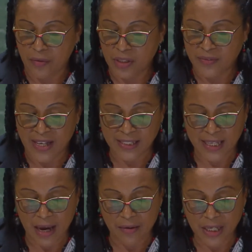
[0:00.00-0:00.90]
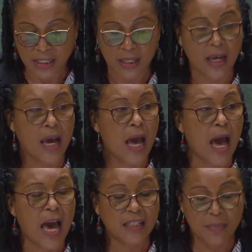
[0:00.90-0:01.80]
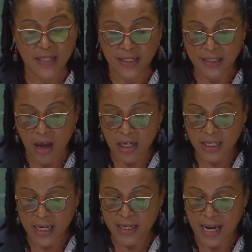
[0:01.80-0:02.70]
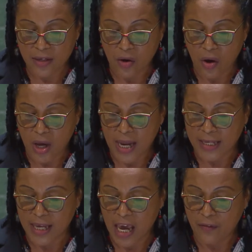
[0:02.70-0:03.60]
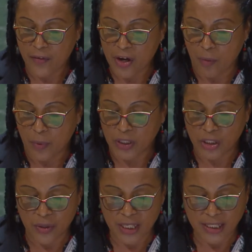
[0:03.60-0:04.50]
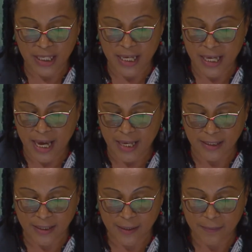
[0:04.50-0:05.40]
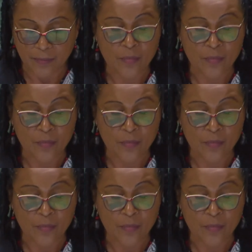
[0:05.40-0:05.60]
Roosevelt Skerrit has been sounding that call at every opportunity he gets.